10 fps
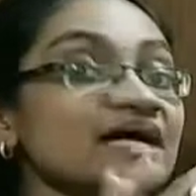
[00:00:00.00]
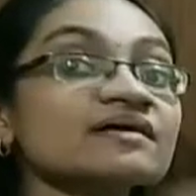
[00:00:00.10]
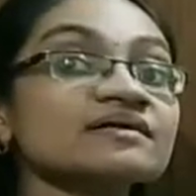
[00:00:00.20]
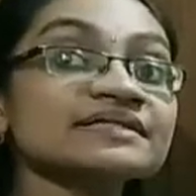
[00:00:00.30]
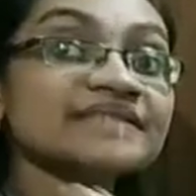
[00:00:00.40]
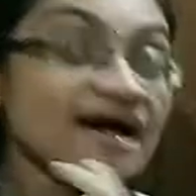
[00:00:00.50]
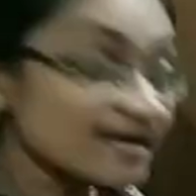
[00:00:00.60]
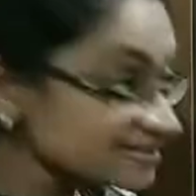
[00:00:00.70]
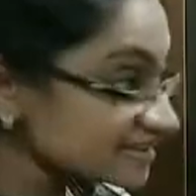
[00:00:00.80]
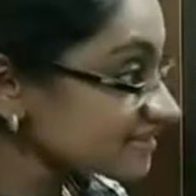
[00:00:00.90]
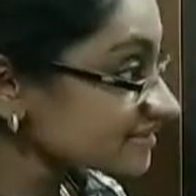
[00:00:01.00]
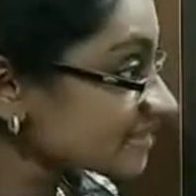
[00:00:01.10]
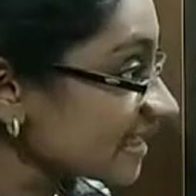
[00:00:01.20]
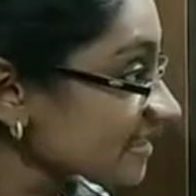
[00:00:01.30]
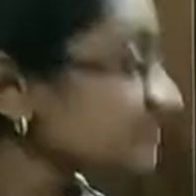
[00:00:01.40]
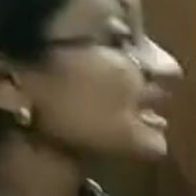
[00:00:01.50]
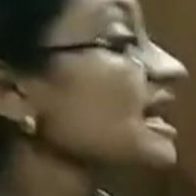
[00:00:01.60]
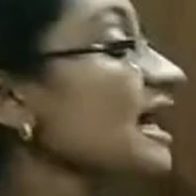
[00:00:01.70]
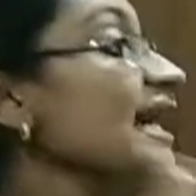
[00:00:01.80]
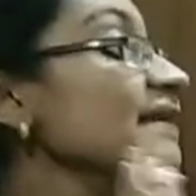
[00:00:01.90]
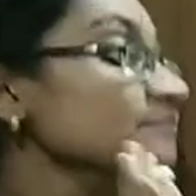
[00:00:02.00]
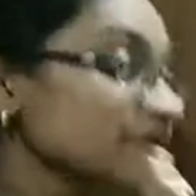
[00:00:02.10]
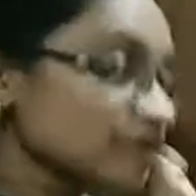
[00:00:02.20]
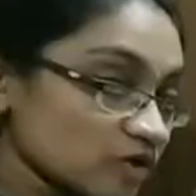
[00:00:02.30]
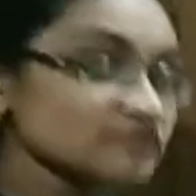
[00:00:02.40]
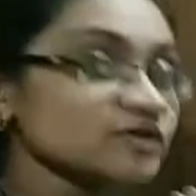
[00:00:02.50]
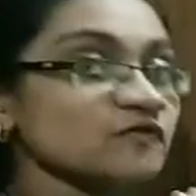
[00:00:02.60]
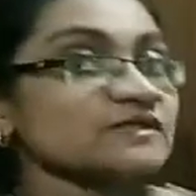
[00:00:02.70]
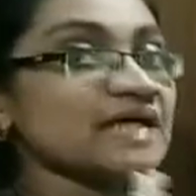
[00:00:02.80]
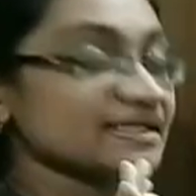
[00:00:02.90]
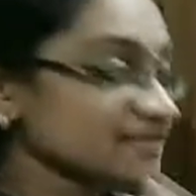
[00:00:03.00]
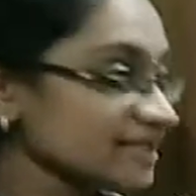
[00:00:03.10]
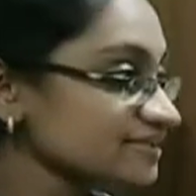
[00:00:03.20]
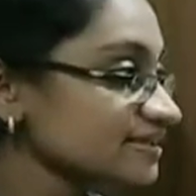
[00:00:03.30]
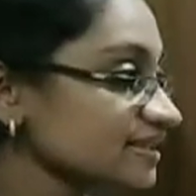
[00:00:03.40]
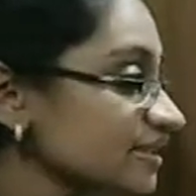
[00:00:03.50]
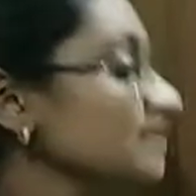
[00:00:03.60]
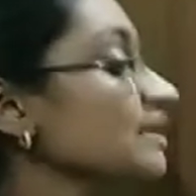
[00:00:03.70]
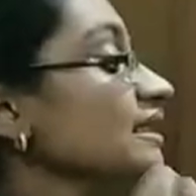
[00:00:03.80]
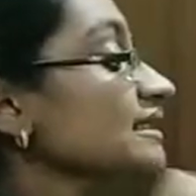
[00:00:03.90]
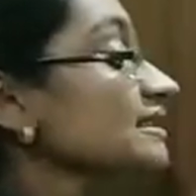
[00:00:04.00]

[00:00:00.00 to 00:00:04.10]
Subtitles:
are large in size, and because of that reason